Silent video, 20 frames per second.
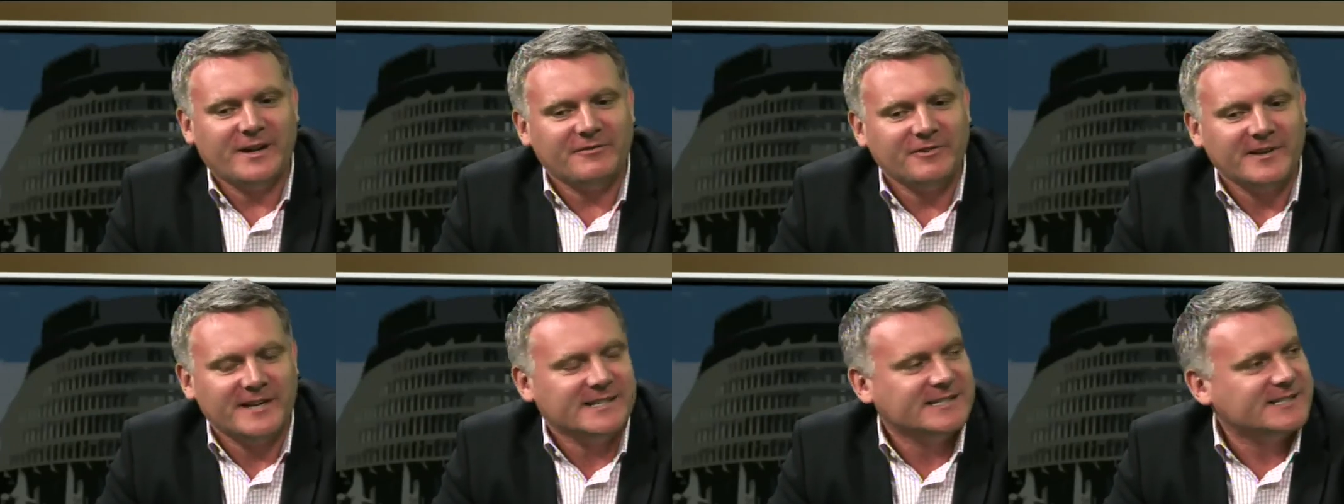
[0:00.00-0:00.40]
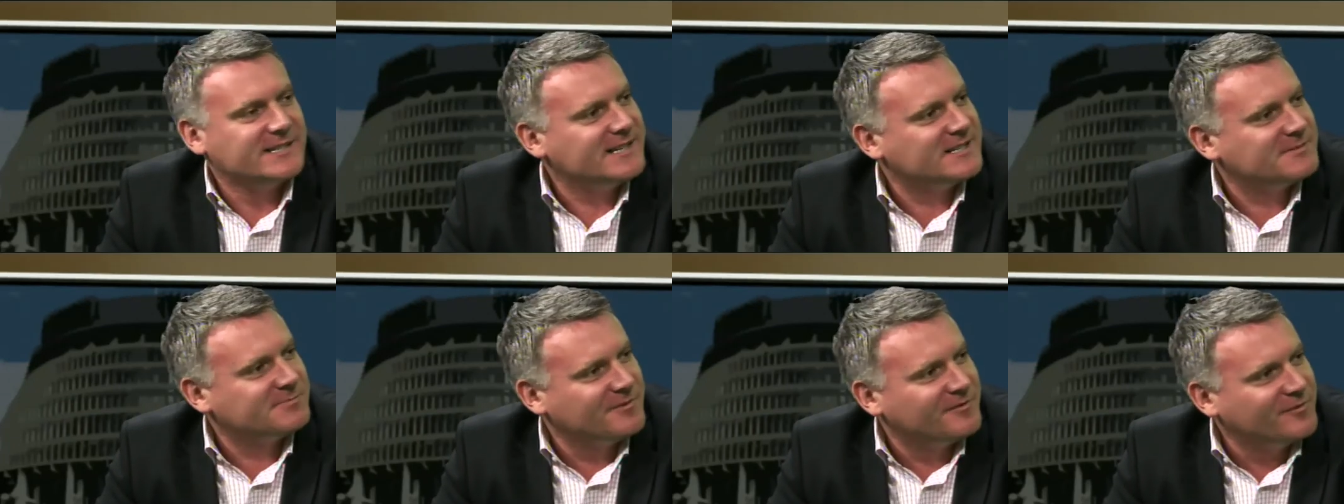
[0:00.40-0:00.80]
but it is
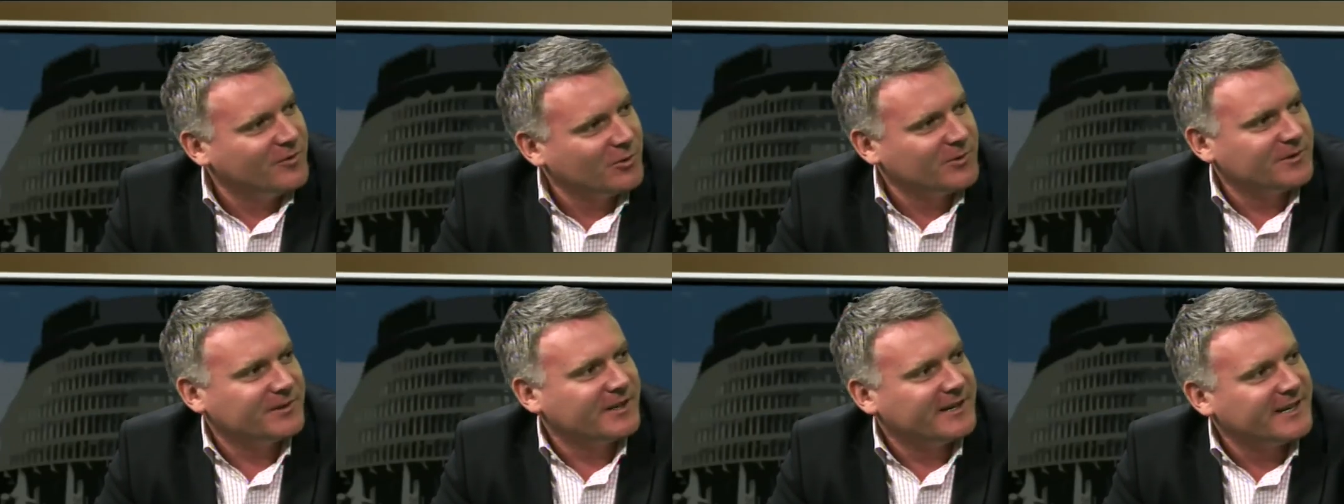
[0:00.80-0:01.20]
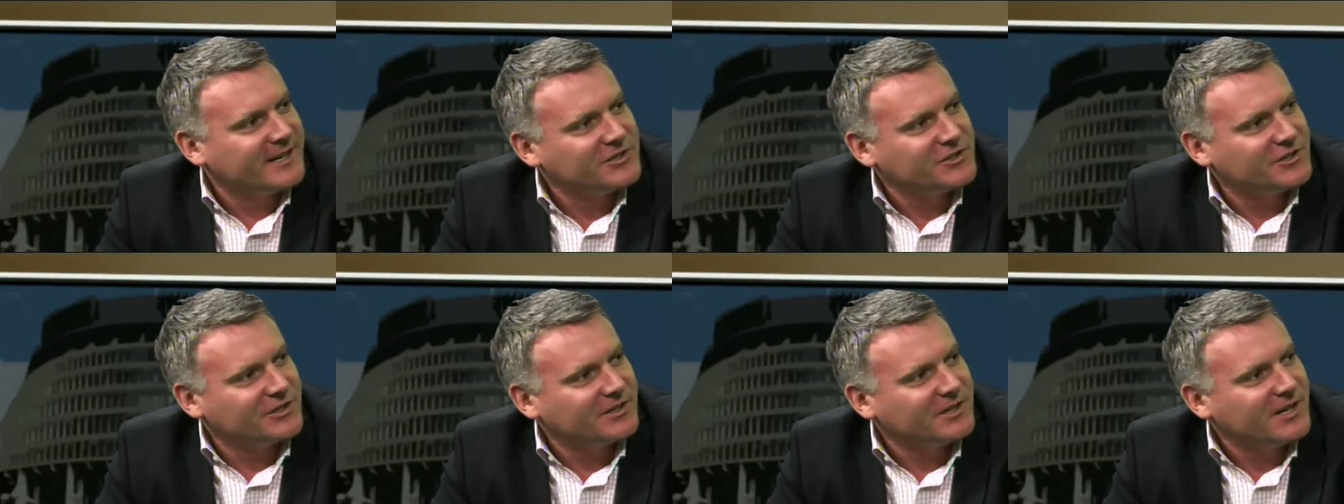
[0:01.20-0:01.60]
a
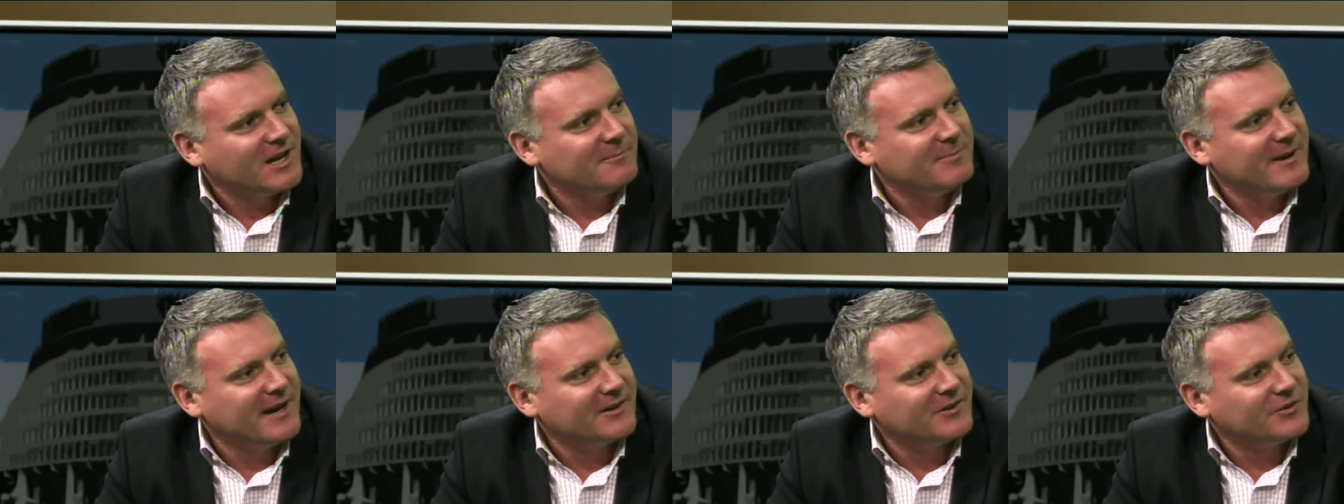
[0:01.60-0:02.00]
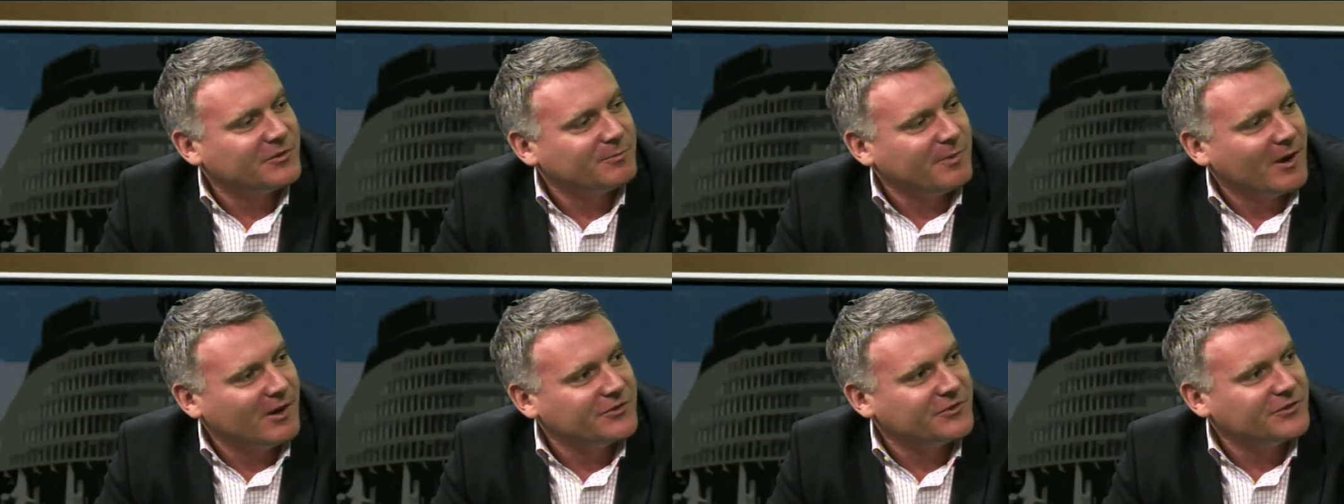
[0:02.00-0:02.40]
fact
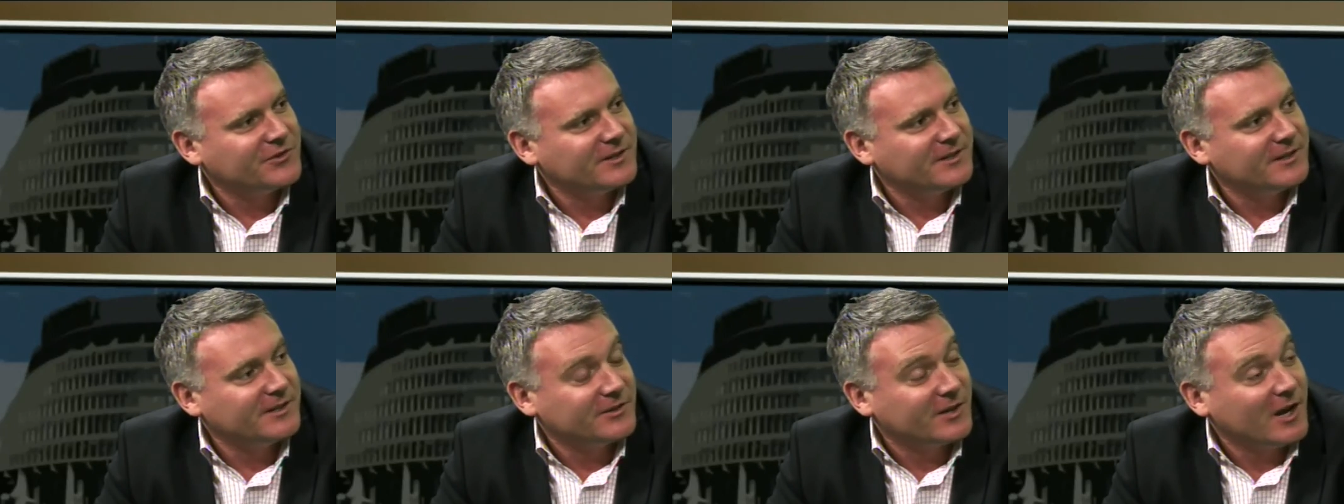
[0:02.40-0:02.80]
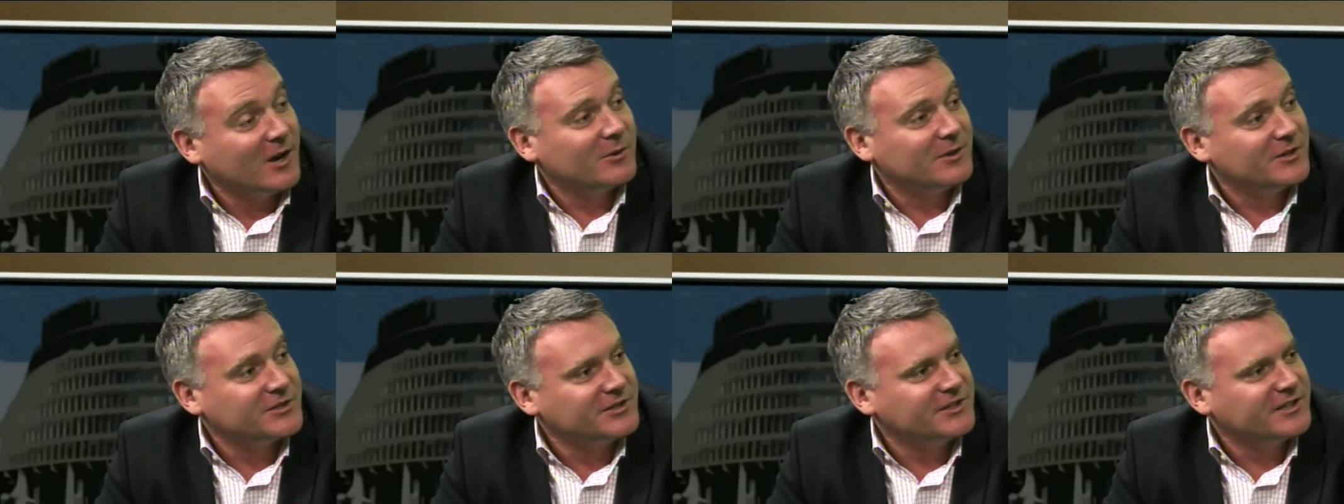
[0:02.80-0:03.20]
that whatever he
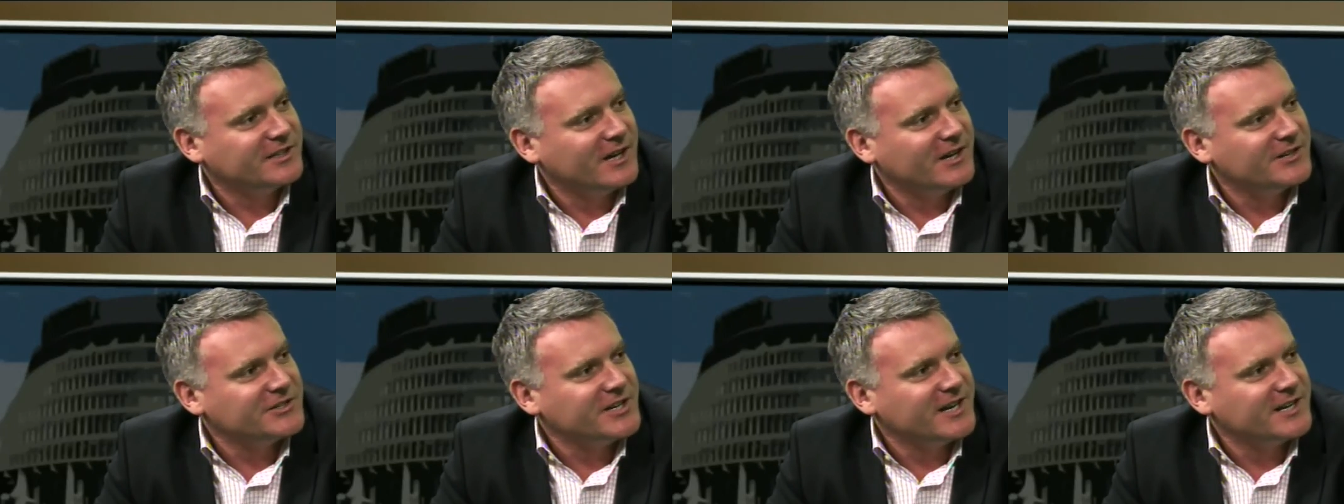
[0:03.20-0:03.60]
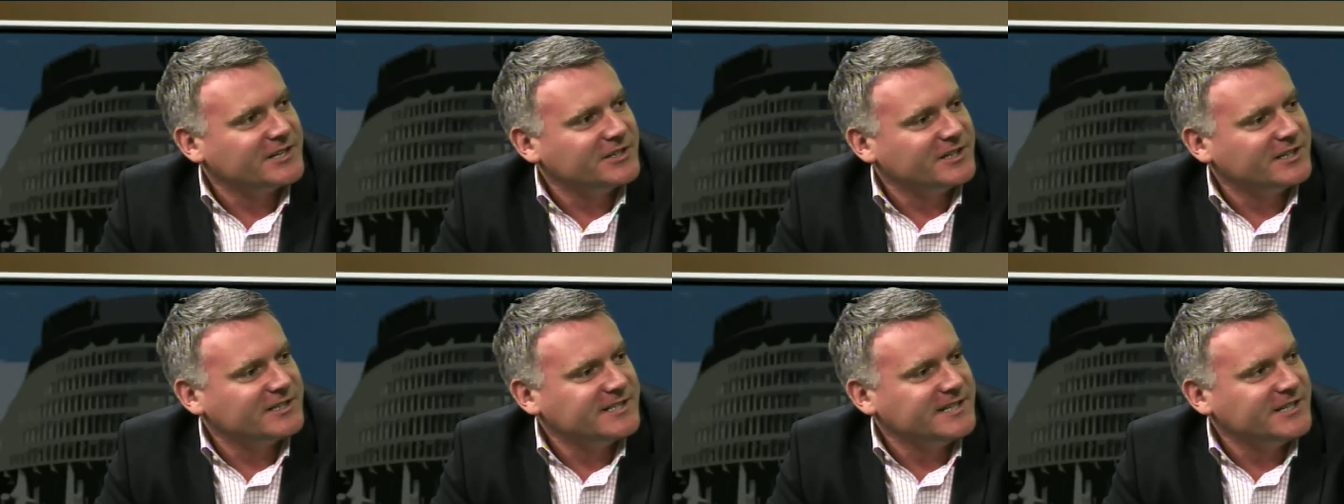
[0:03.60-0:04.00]
says before an
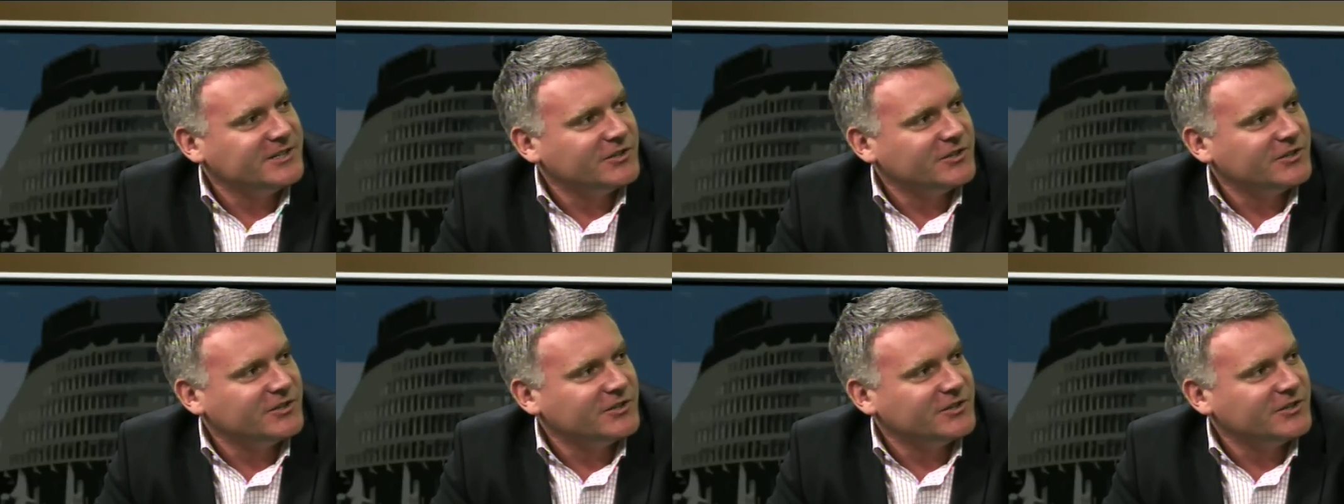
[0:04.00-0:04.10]
election